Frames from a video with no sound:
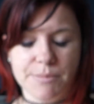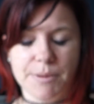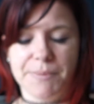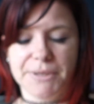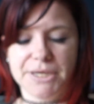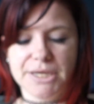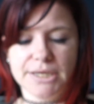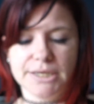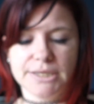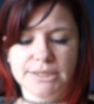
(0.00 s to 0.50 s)
But
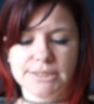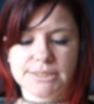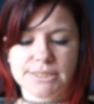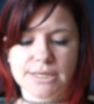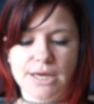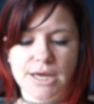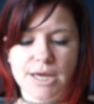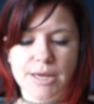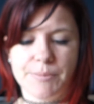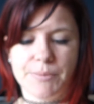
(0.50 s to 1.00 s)
because
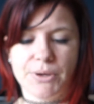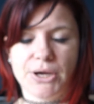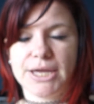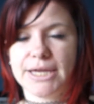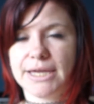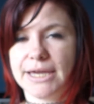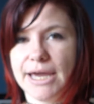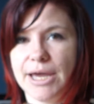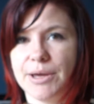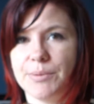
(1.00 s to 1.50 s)
I
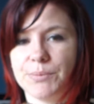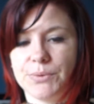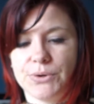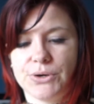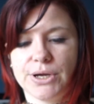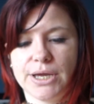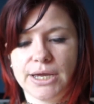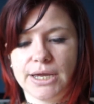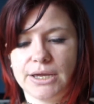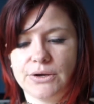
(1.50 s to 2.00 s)
get
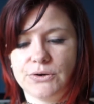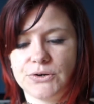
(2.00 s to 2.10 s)
my